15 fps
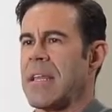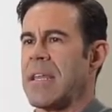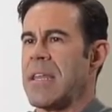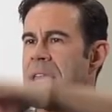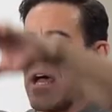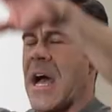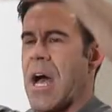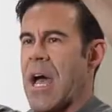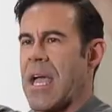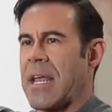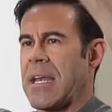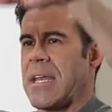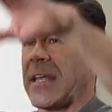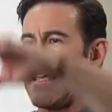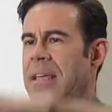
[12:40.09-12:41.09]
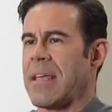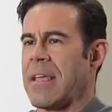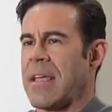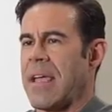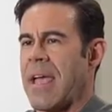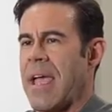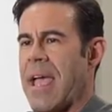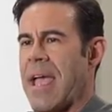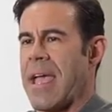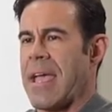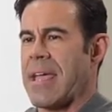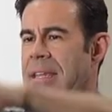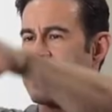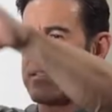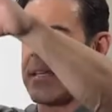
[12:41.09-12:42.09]
9,
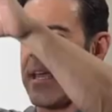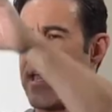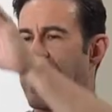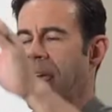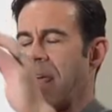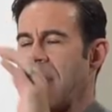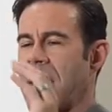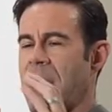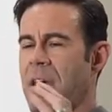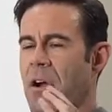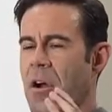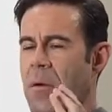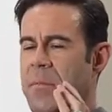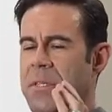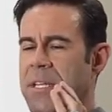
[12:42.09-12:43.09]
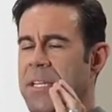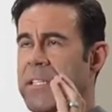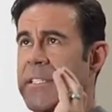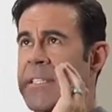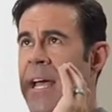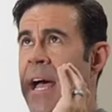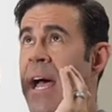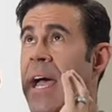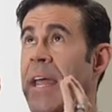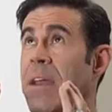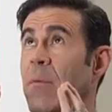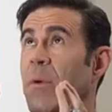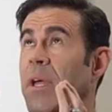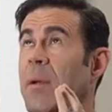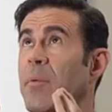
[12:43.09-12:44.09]
and 10. Arms inside,
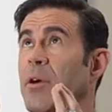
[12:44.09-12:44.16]
and we're gonna